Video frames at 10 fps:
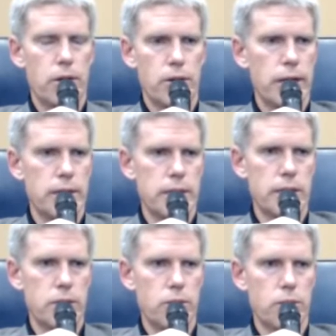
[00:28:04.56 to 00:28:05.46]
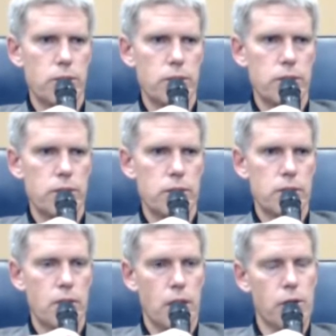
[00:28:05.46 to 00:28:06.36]
your 18-year-old,
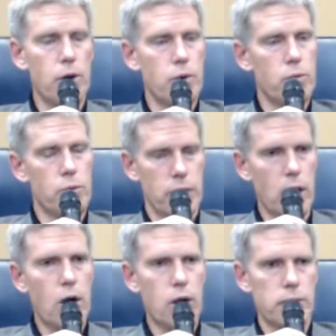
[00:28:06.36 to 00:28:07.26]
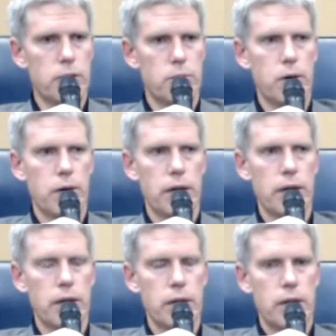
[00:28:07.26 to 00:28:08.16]
although we all need to worry.
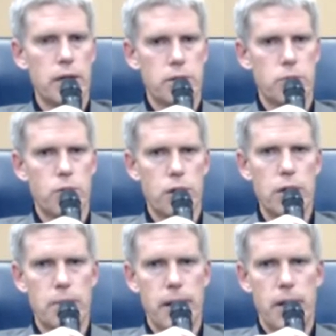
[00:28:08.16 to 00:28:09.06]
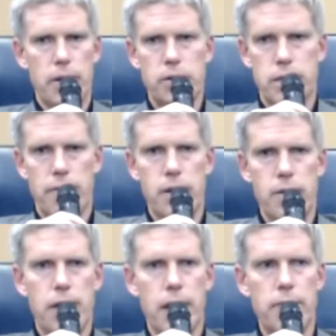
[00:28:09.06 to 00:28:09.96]
It's worrying about your
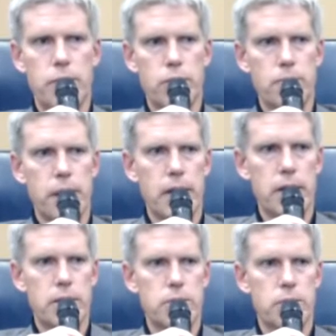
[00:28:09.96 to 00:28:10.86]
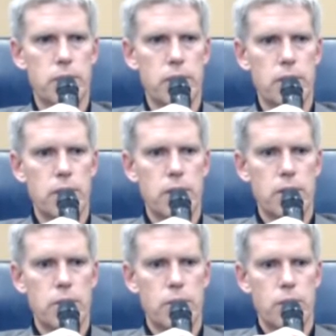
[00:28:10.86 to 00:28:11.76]
75-year-old parent or
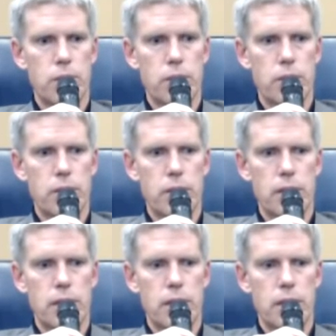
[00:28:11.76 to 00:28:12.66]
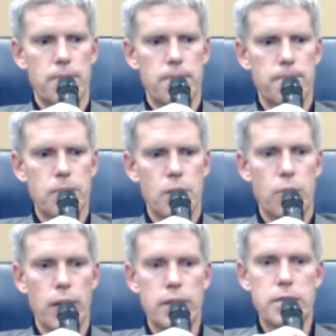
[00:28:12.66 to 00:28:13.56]
the
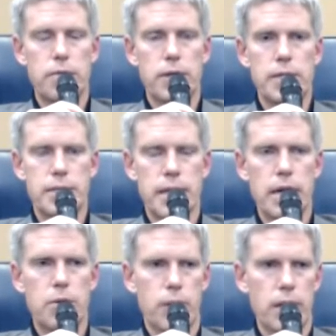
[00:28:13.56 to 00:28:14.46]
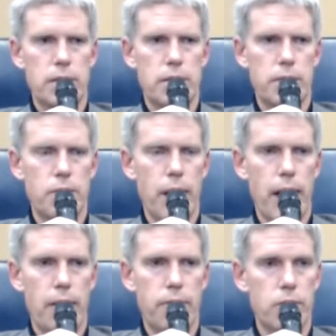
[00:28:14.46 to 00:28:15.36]
relatively sick relative you
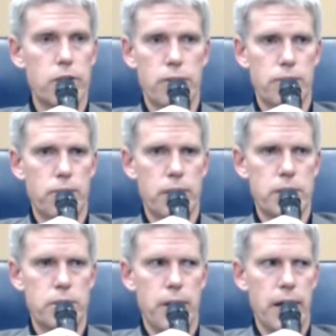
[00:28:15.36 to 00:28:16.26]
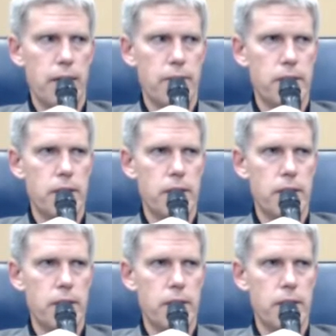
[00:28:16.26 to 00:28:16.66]
have or good friends you have.